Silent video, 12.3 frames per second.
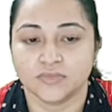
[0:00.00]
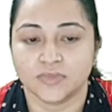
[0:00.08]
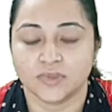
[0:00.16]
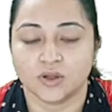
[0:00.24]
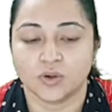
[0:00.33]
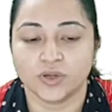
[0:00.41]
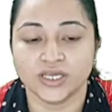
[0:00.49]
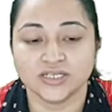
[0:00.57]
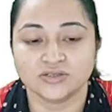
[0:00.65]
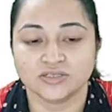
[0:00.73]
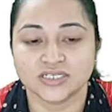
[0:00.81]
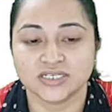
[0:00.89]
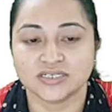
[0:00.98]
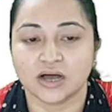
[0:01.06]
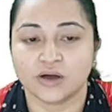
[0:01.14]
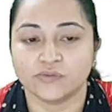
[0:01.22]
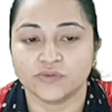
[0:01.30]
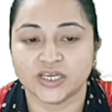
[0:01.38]
Okay, so this is
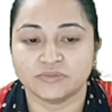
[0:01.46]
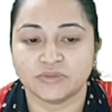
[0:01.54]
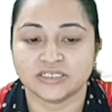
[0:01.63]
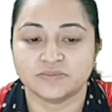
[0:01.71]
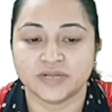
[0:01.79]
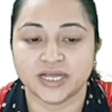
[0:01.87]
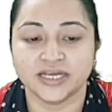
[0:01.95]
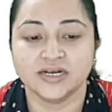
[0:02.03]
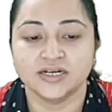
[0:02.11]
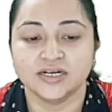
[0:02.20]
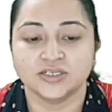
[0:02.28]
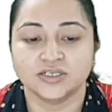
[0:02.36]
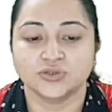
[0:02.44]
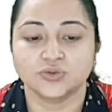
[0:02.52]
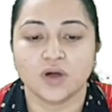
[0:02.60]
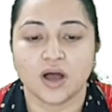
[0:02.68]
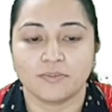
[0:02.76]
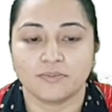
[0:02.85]
how we can multiply two
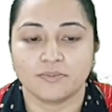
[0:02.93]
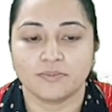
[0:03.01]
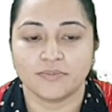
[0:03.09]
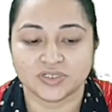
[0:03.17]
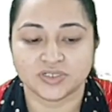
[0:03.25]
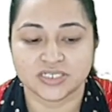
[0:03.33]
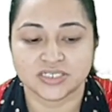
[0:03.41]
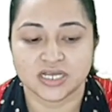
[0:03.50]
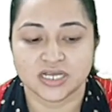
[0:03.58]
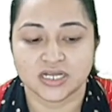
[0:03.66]
matrices.